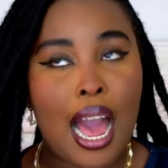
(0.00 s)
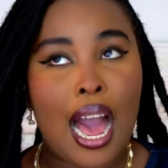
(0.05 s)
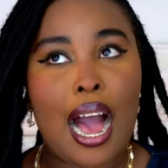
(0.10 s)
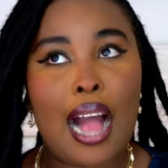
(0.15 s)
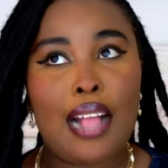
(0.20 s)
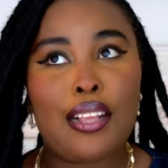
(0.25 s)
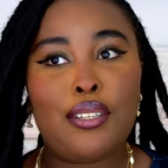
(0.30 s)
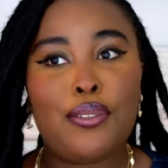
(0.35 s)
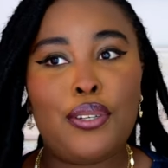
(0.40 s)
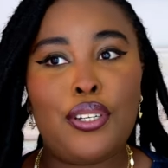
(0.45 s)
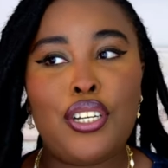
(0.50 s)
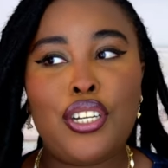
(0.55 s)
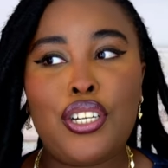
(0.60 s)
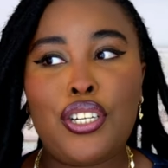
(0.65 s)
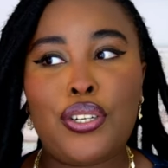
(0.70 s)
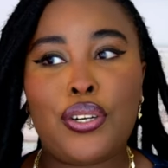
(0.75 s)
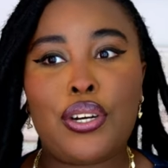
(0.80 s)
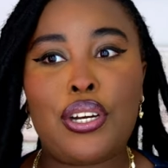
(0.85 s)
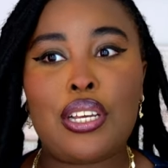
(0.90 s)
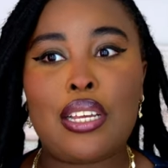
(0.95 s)
I just want to
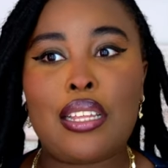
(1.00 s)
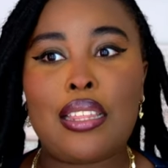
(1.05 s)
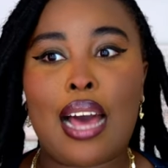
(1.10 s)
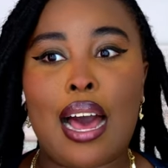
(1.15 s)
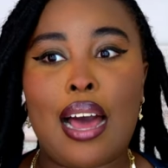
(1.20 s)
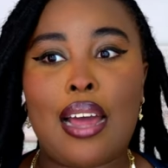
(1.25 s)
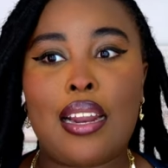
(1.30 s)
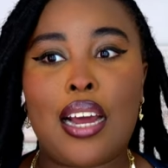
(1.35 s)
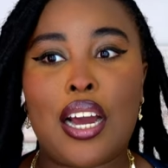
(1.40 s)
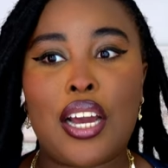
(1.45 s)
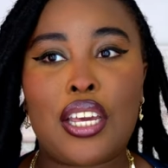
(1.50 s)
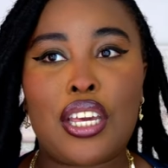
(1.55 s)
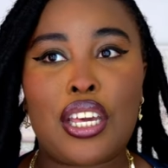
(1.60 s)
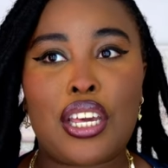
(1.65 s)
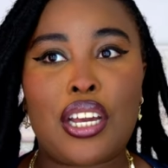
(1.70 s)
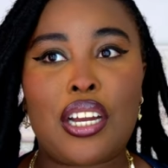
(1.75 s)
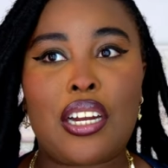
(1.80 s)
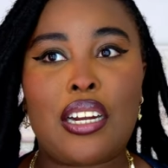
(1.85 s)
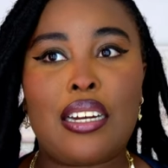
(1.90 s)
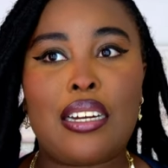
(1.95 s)
show you that a
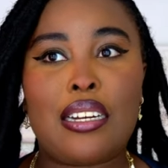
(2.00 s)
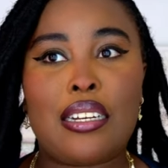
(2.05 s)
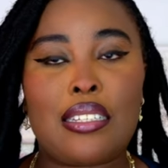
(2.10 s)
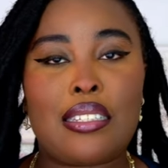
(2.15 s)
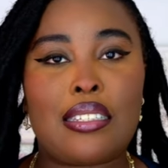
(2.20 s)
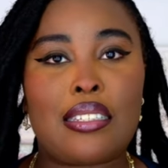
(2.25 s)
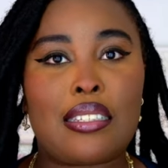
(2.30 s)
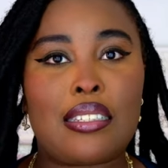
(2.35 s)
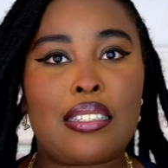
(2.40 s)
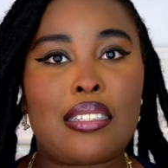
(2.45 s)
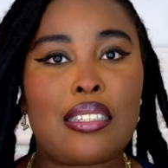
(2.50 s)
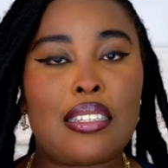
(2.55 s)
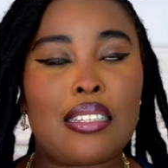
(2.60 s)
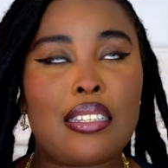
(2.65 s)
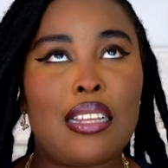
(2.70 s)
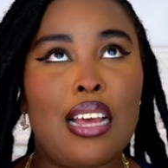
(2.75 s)
year is